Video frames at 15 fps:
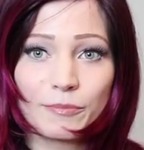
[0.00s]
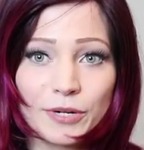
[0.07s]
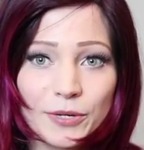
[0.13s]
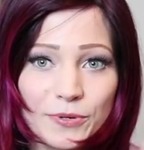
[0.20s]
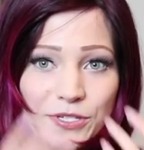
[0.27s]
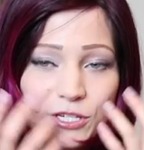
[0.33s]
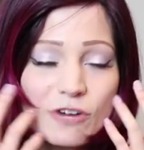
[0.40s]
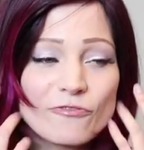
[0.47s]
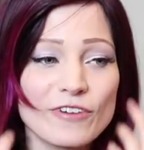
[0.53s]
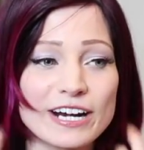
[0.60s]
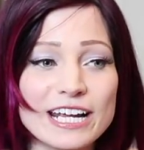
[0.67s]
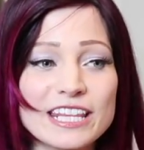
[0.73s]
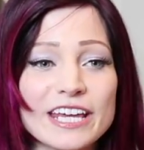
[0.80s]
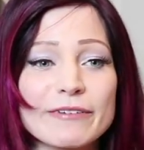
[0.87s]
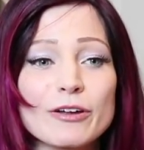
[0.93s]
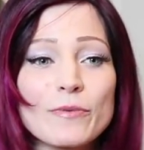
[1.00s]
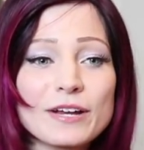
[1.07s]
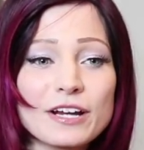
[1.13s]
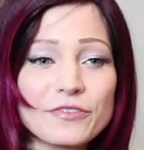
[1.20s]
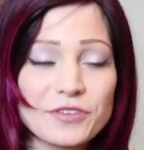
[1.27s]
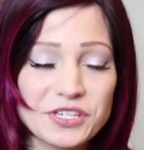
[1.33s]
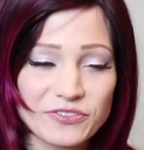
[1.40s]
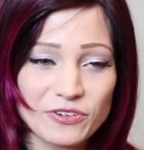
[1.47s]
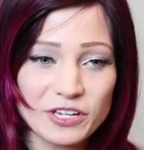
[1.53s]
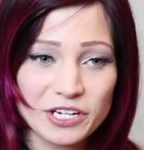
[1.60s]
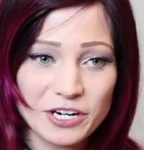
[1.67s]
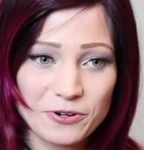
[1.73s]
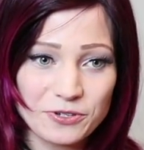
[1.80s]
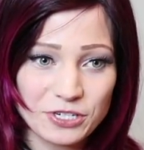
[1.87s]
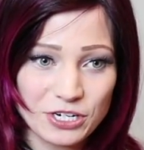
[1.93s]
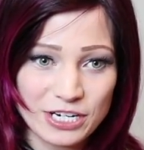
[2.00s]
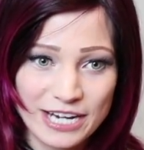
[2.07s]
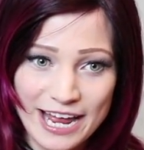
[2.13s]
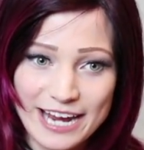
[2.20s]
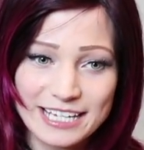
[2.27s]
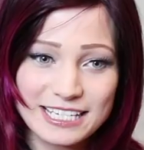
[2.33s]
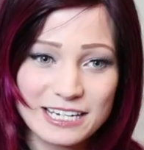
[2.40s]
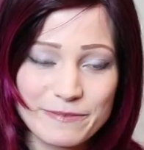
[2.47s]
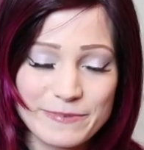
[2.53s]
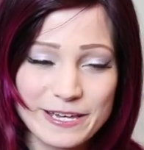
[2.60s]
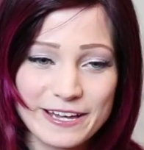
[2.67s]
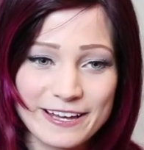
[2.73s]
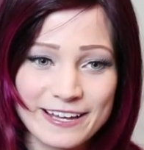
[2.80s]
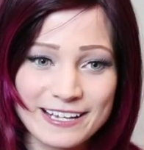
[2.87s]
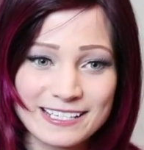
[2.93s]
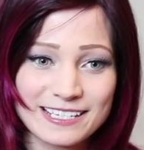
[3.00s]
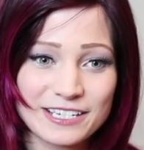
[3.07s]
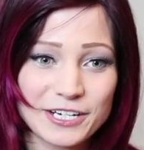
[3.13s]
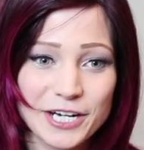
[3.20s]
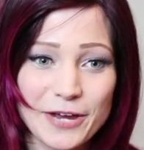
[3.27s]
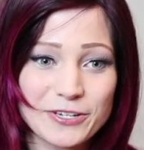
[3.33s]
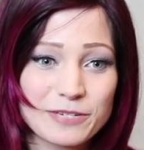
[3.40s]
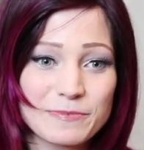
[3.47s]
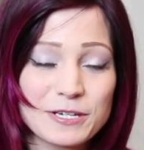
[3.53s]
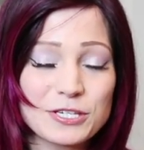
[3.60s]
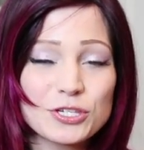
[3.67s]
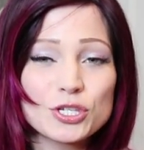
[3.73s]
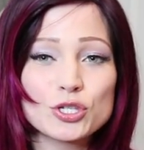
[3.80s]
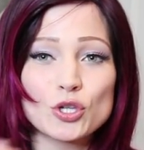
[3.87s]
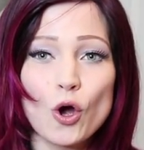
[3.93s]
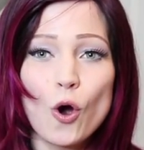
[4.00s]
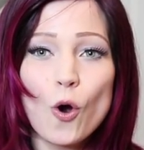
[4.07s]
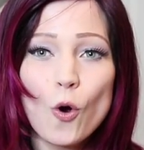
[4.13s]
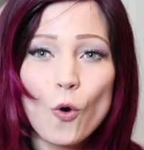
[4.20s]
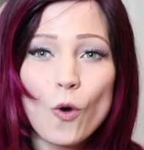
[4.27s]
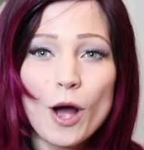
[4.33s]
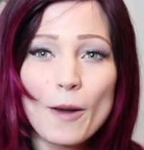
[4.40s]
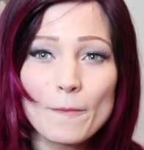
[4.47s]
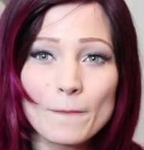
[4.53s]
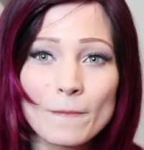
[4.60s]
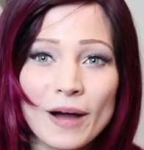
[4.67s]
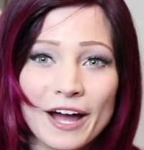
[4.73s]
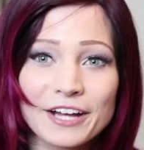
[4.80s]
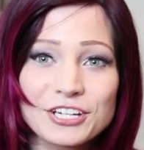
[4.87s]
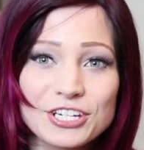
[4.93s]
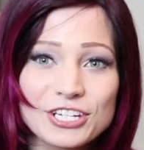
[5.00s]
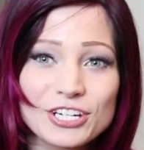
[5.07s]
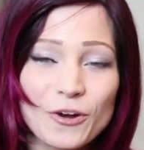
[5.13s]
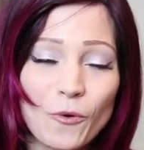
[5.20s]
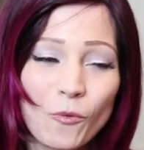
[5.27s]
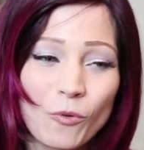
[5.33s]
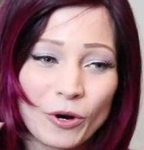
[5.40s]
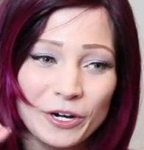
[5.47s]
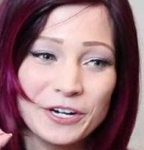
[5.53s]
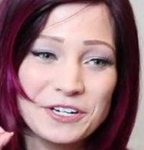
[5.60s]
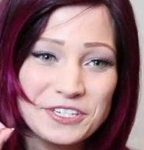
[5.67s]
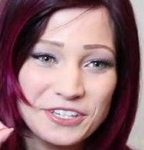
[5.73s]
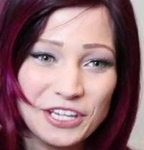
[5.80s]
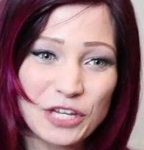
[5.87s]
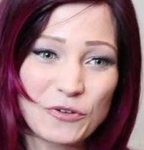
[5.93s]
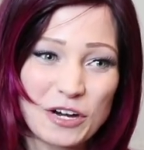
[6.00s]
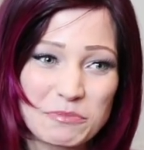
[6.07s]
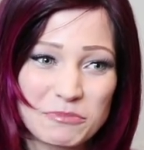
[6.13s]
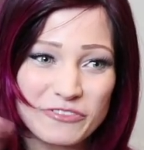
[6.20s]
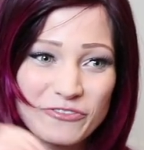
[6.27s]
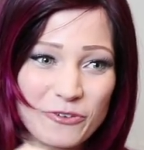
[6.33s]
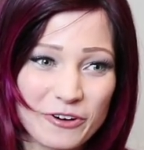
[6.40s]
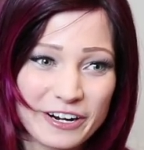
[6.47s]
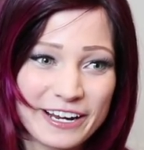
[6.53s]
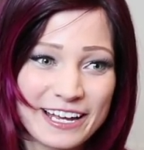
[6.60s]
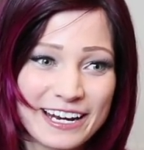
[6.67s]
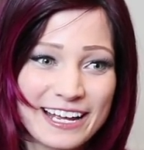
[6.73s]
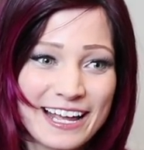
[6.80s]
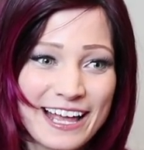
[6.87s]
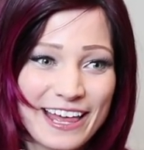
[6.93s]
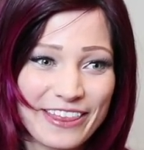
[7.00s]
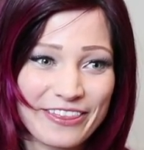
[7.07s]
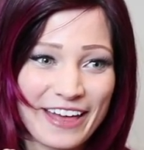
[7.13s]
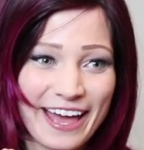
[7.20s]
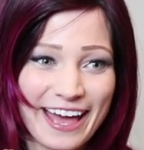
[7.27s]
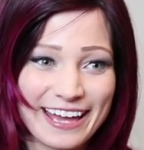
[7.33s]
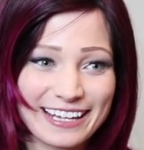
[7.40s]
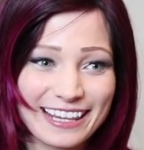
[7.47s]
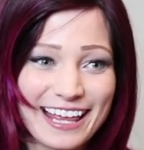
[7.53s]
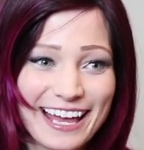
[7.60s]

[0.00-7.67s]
But it was so funny that we went on this roller coaster next because it turned out to be so much worse than the one before it that